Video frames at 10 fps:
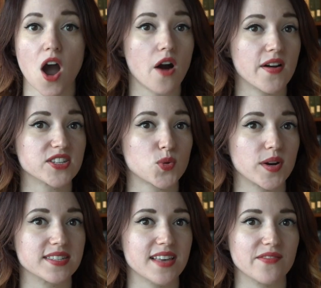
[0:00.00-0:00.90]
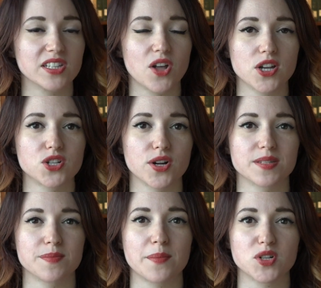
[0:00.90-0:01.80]
RS-27 launched on
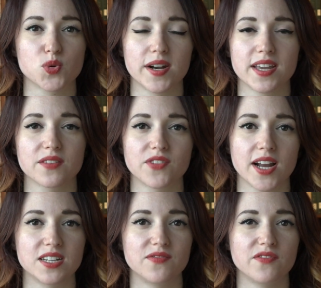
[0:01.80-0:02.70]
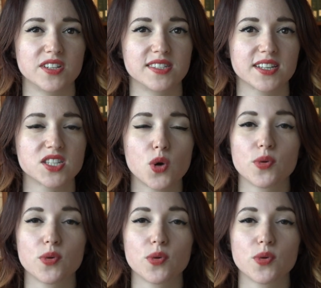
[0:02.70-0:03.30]
September 20th of 1956